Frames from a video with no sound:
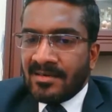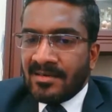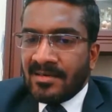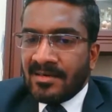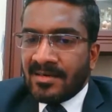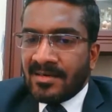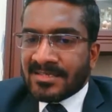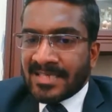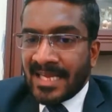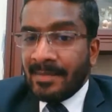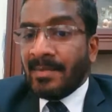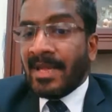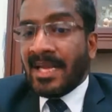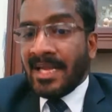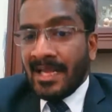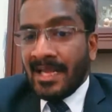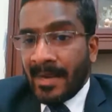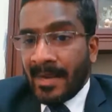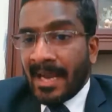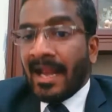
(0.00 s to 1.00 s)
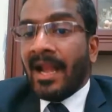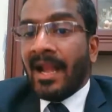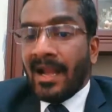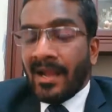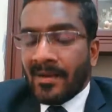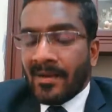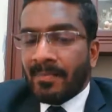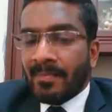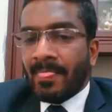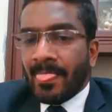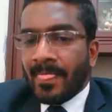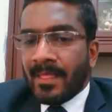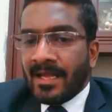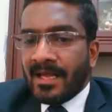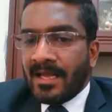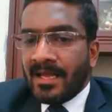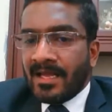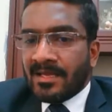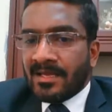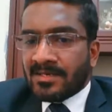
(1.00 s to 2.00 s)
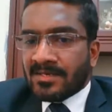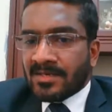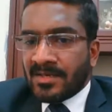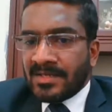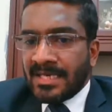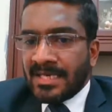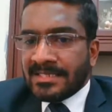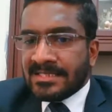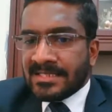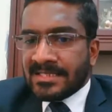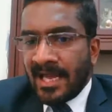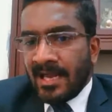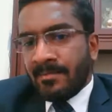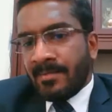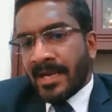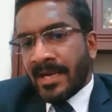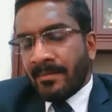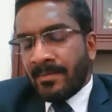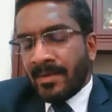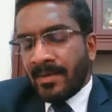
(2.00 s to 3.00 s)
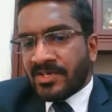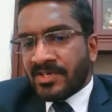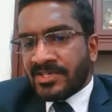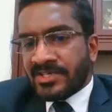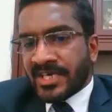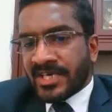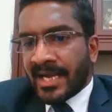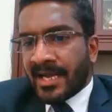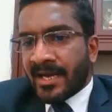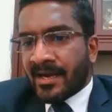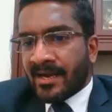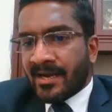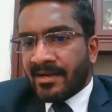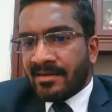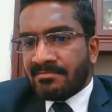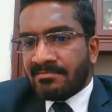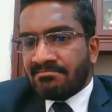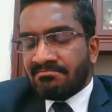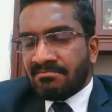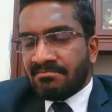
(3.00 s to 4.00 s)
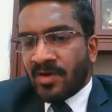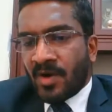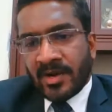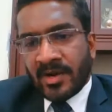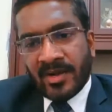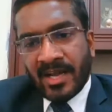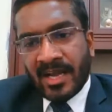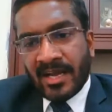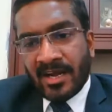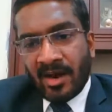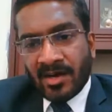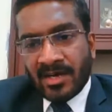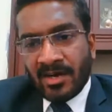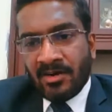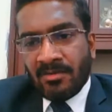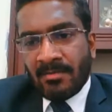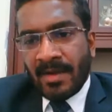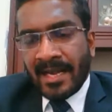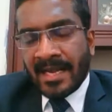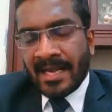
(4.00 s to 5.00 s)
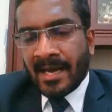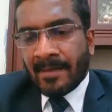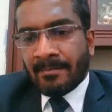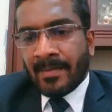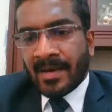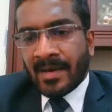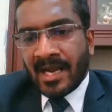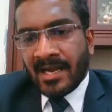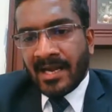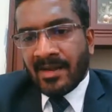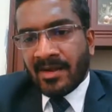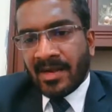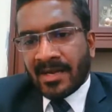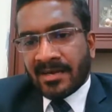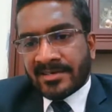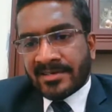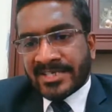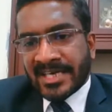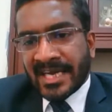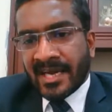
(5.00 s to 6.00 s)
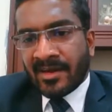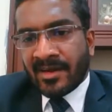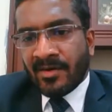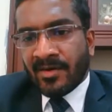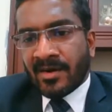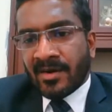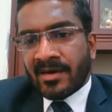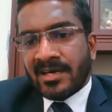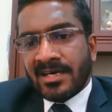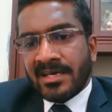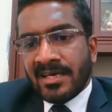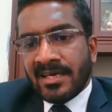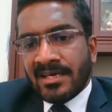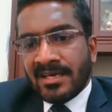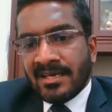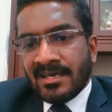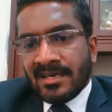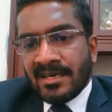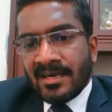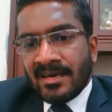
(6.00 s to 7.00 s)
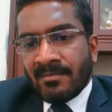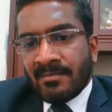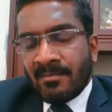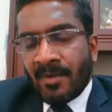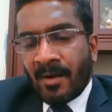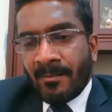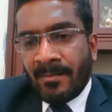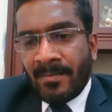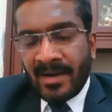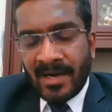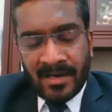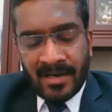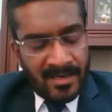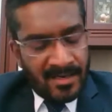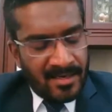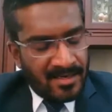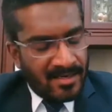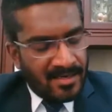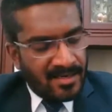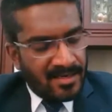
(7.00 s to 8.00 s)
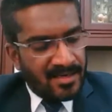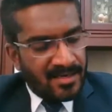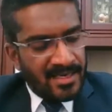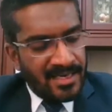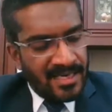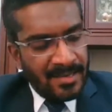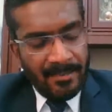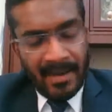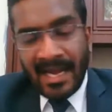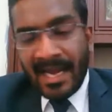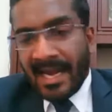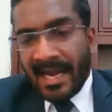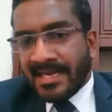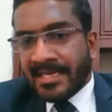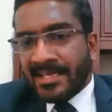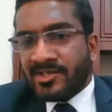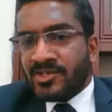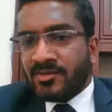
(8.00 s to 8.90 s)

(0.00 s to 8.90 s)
send me an email so that I'll be able to share, or you can note down my number and you can share your uh, email ID to